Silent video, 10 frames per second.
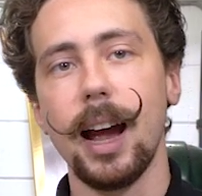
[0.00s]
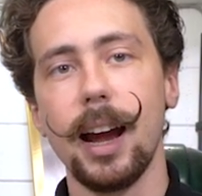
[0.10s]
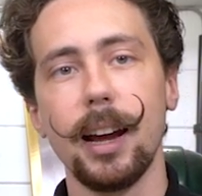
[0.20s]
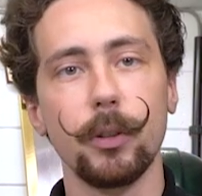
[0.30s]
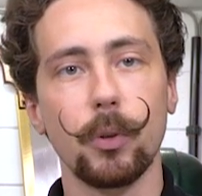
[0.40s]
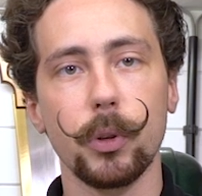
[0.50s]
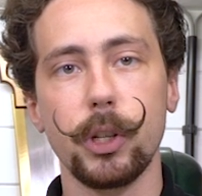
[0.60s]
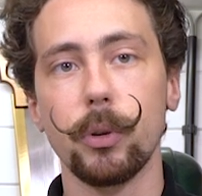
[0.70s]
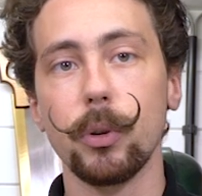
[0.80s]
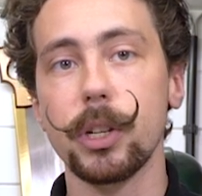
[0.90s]
And of course,
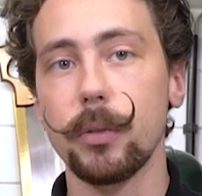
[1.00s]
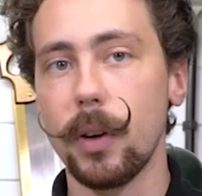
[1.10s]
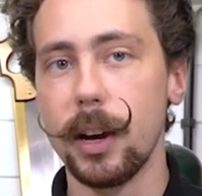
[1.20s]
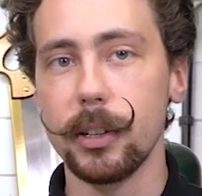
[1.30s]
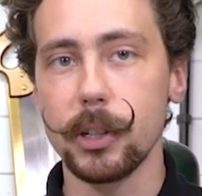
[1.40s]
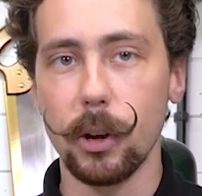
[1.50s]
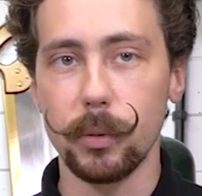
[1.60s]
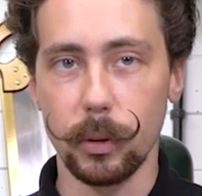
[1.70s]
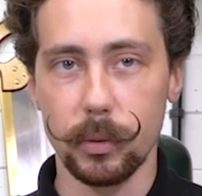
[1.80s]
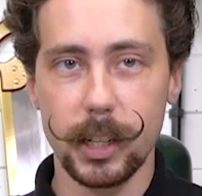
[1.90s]
you can also find us
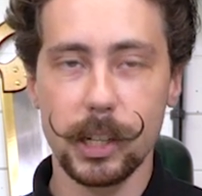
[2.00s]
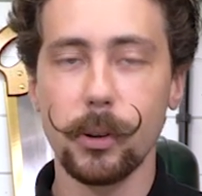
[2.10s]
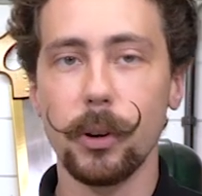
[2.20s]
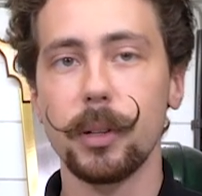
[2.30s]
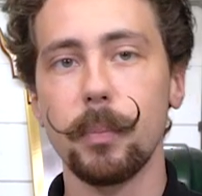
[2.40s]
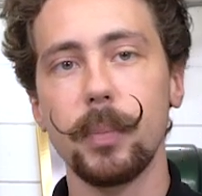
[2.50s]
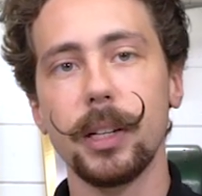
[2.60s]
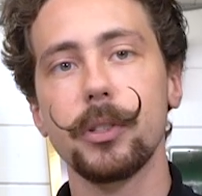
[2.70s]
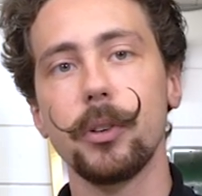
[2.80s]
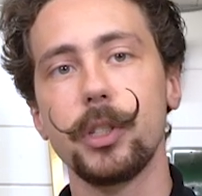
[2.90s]
over on Discord,
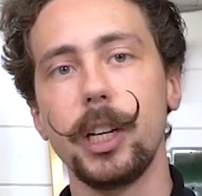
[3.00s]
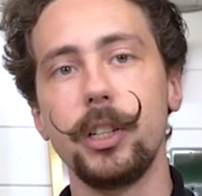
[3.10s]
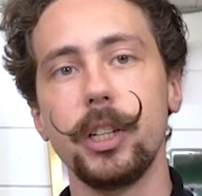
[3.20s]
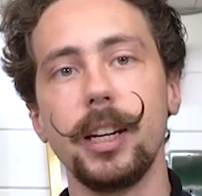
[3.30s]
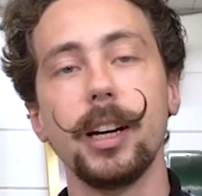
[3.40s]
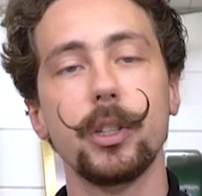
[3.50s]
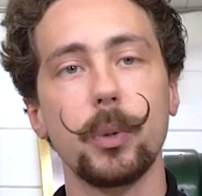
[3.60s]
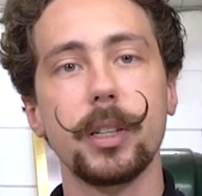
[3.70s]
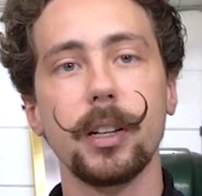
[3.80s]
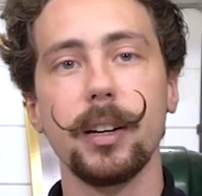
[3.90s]
builds.gg,
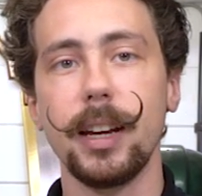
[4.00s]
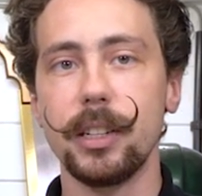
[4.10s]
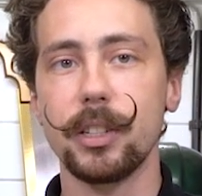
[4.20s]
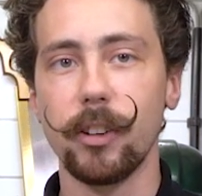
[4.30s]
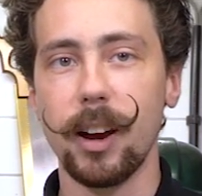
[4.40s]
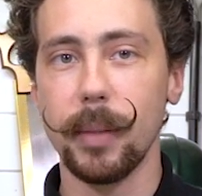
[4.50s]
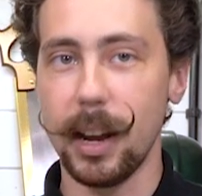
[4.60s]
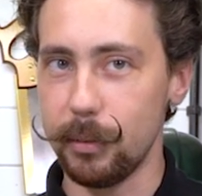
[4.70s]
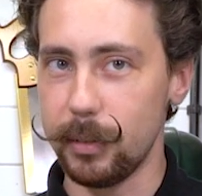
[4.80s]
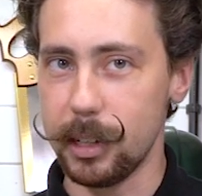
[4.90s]
Twitter, Instagram,
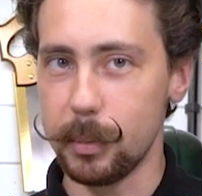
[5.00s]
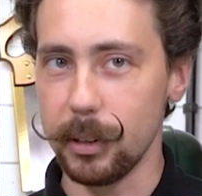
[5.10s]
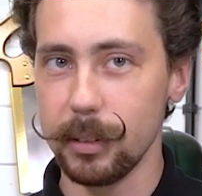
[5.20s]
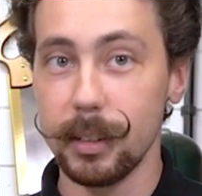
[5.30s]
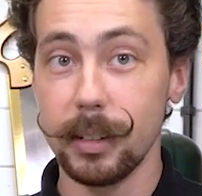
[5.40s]
and Facebook.